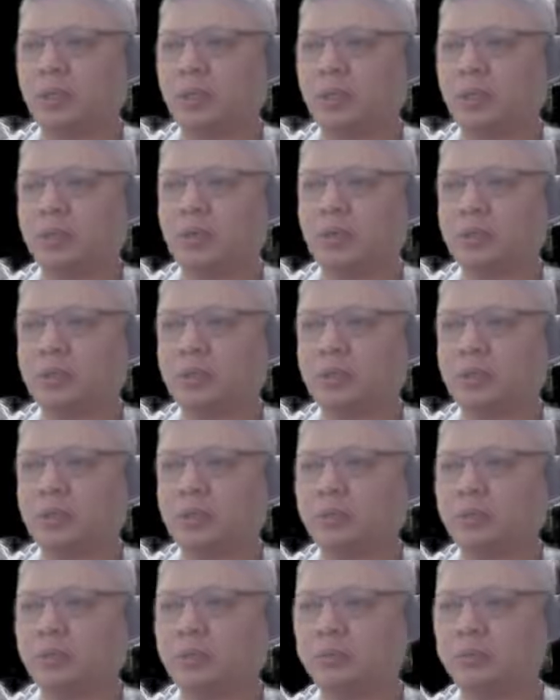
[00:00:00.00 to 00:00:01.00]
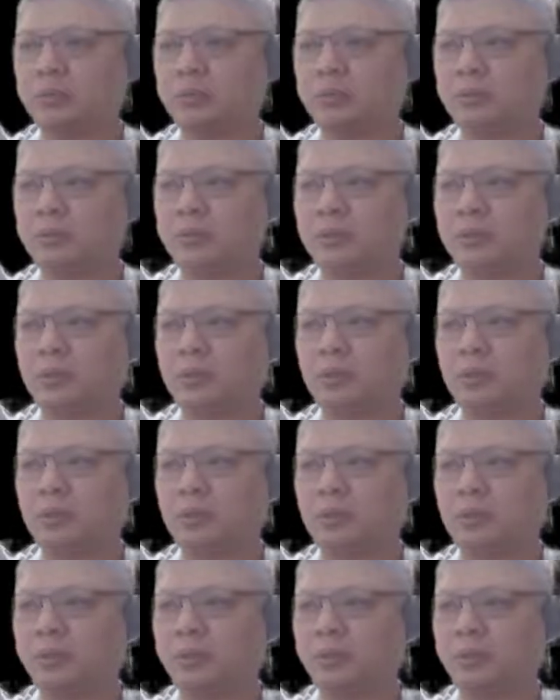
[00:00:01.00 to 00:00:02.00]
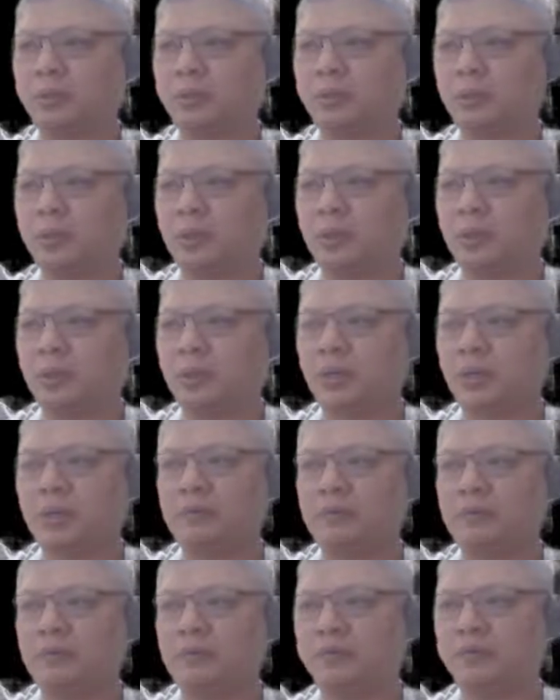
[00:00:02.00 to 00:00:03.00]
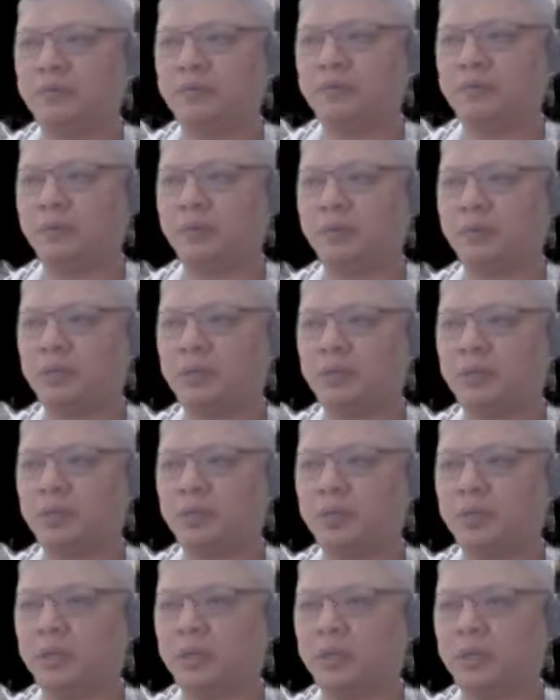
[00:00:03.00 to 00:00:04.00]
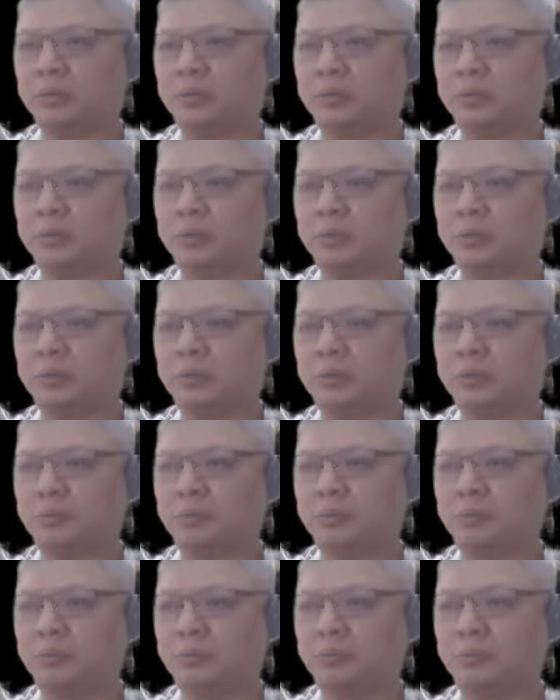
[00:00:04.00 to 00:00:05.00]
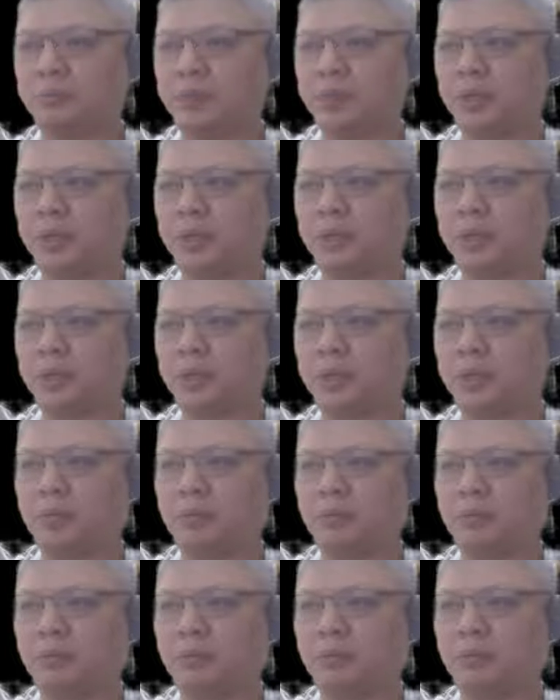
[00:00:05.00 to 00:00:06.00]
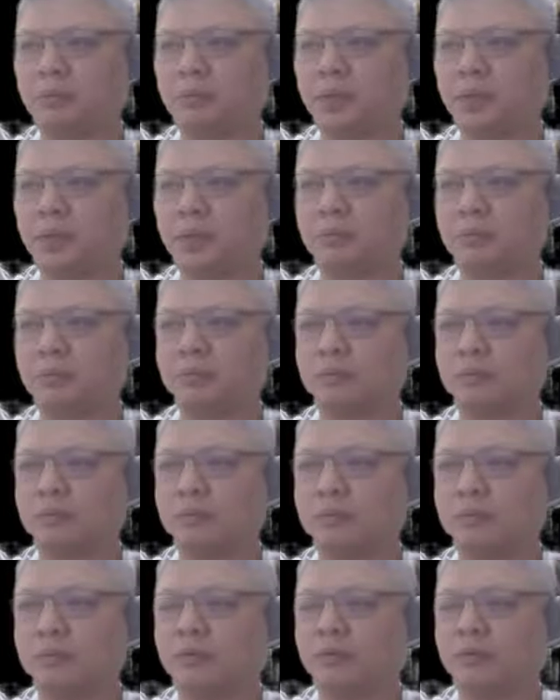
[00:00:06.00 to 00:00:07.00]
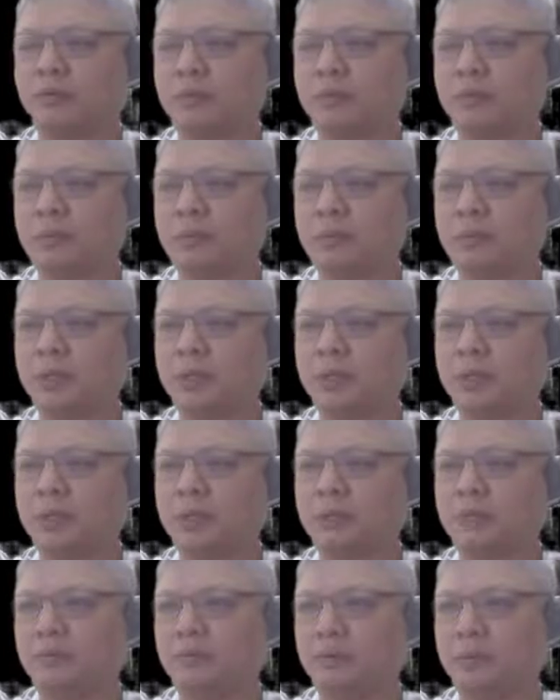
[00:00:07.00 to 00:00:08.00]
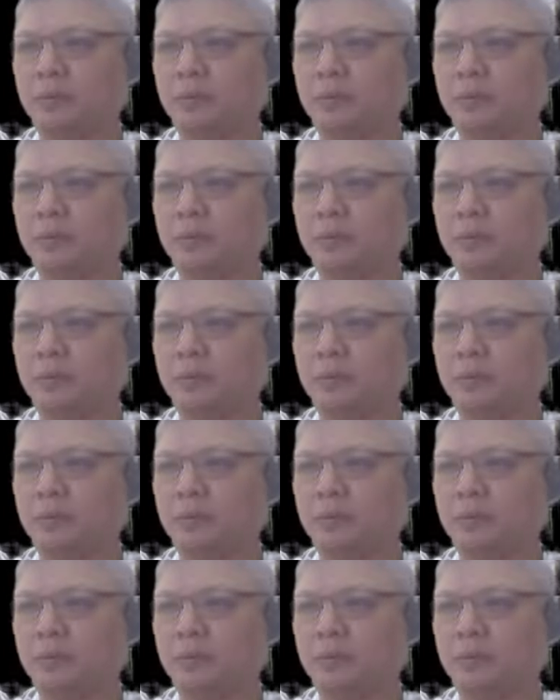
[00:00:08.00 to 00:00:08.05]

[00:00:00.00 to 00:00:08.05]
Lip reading: Now, R2 equals to 3, in the first variation, R2 equals to 3 was played, and black would fall immediately